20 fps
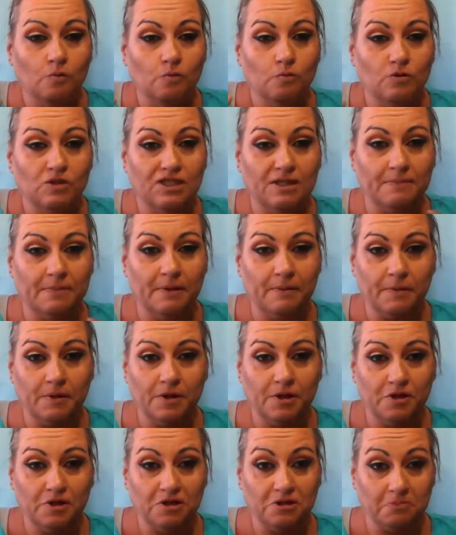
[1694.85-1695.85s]
Some people
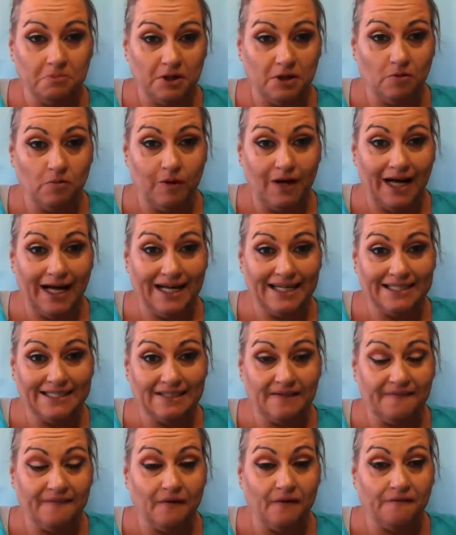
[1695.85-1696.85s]
use mid wax
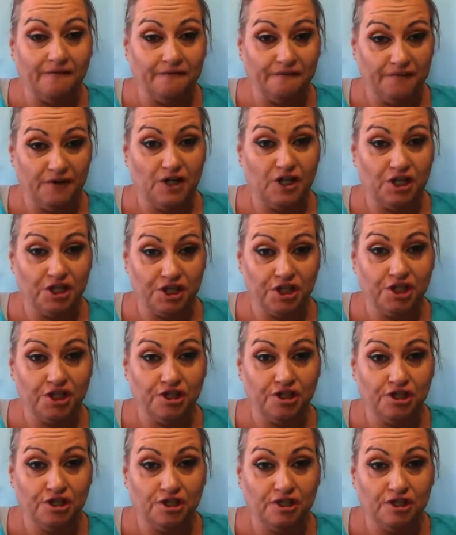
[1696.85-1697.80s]
for furniture.